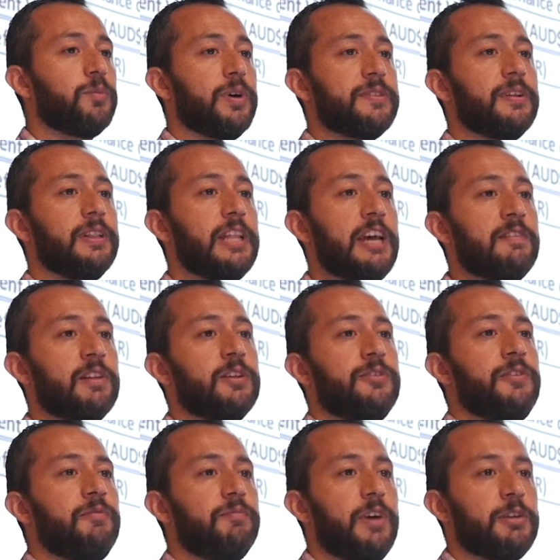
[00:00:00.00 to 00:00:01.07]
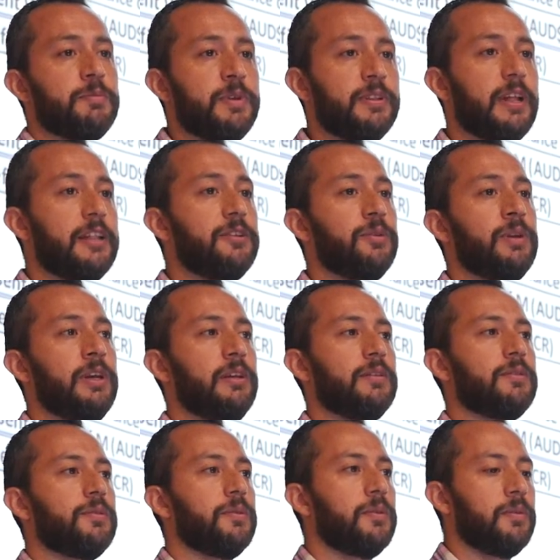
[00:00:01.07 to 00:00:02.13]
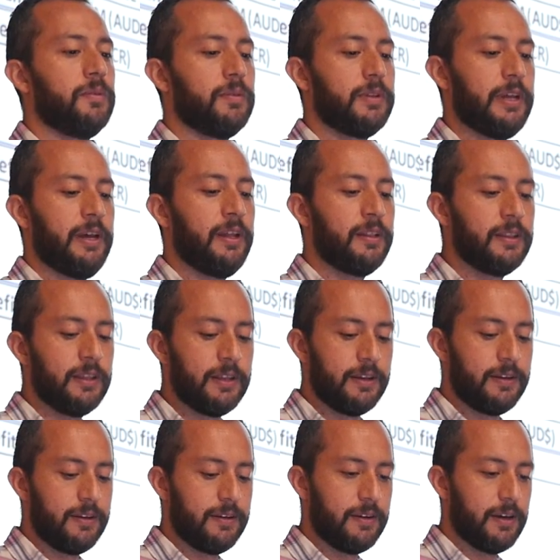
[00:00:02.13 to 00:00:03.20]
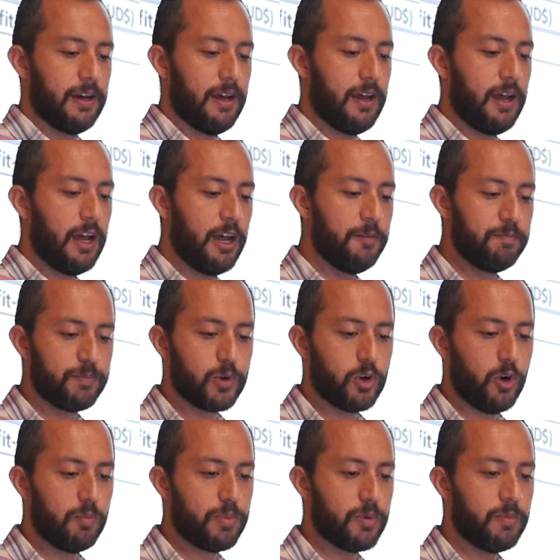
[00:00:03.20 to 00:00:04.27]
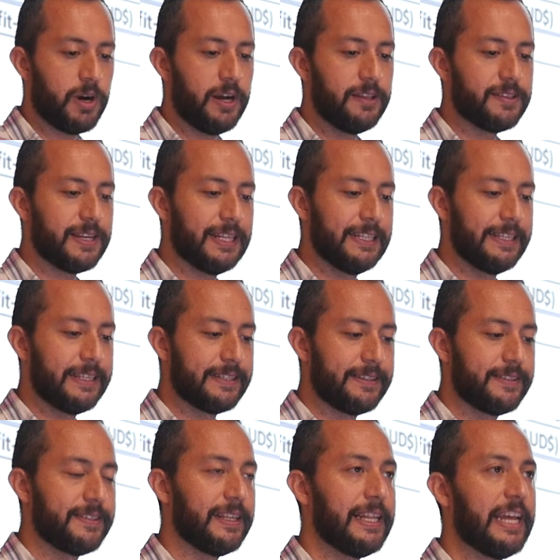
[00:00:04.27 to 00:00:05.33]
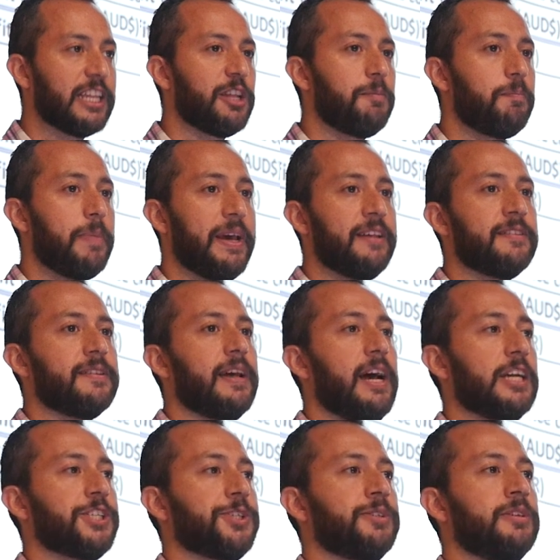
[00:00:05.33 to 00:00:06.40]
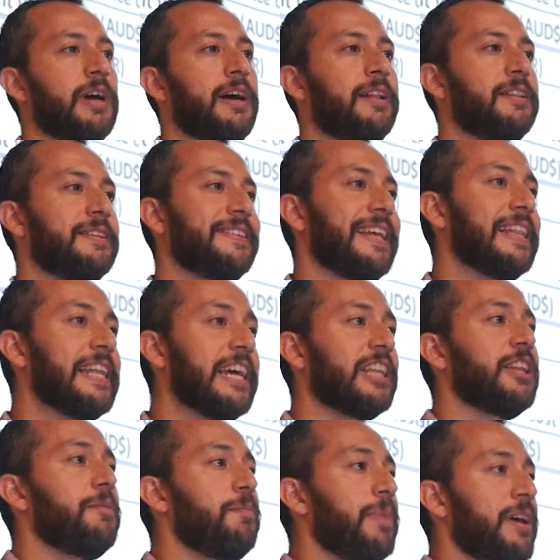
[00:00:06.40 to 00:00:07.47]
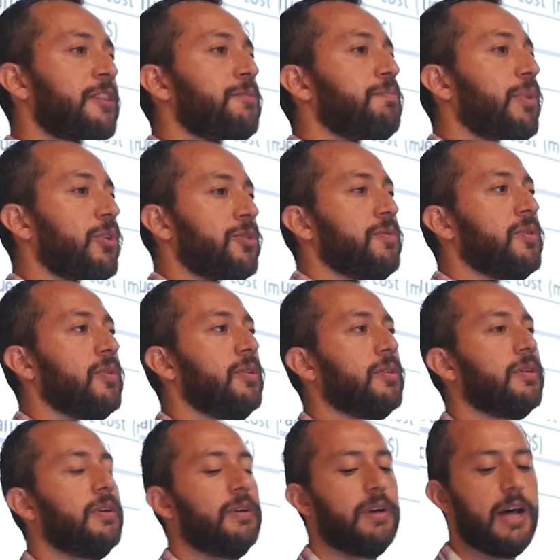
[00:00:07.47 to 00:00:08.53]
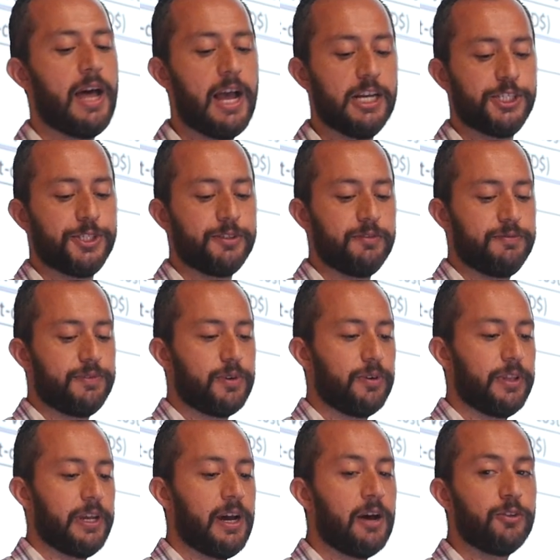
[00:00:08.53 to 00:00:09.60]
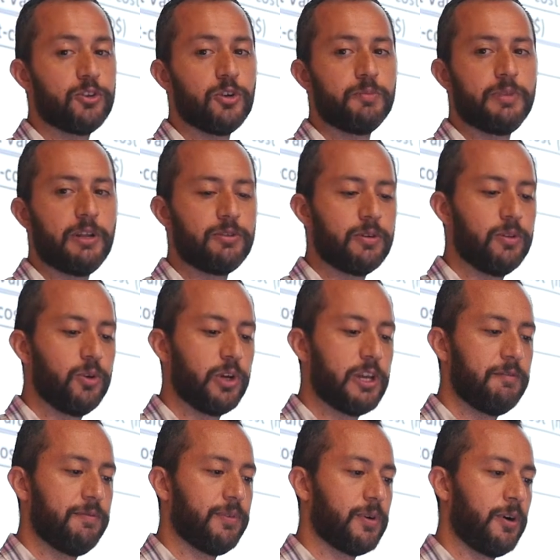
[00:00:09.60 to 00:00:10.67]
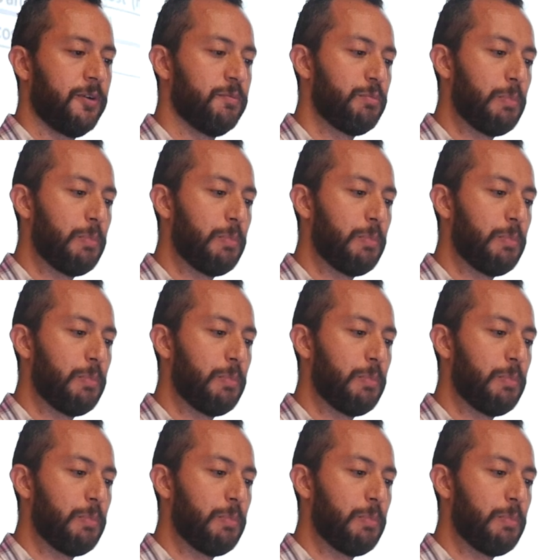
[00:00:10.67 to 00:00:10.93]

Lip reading: what's the level of investment that you need to then compromise and select the best action and select the best possible action for the outcome that you're looking for.